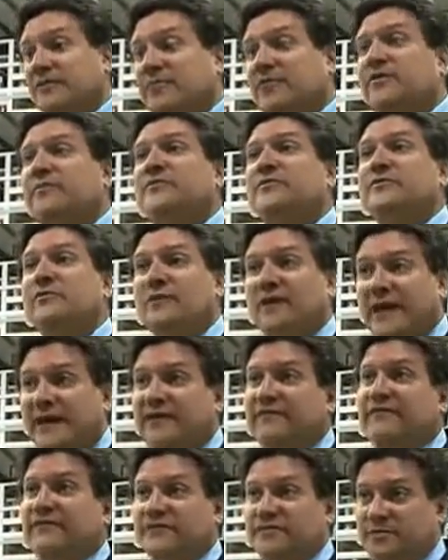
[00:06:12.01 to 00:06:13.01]
put them into a
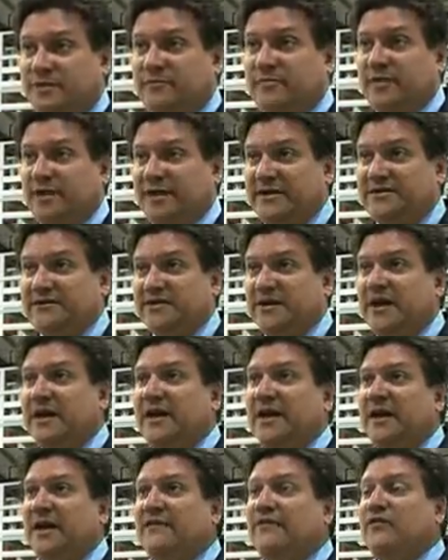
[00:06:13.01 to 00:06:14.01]
landfill someplace.
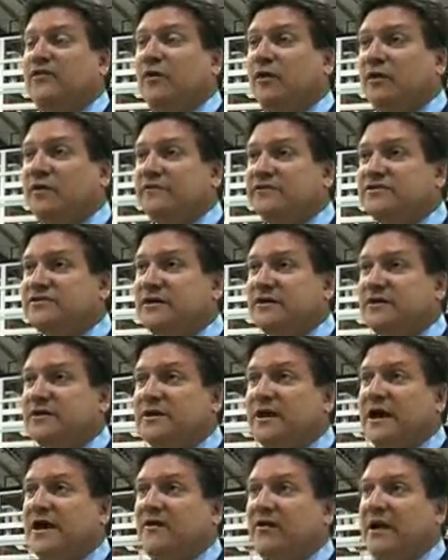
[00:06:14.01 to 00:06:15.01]
If you all of a sudden
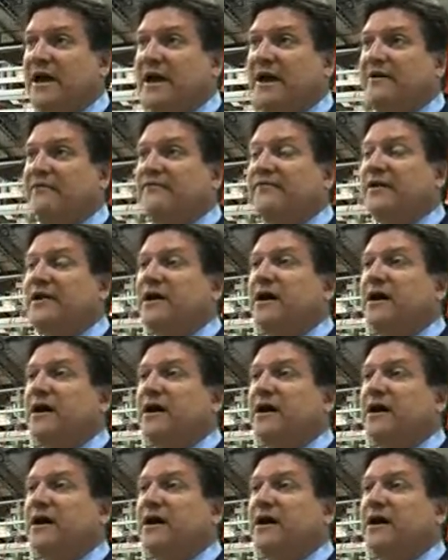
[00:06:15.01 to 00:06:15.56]
now have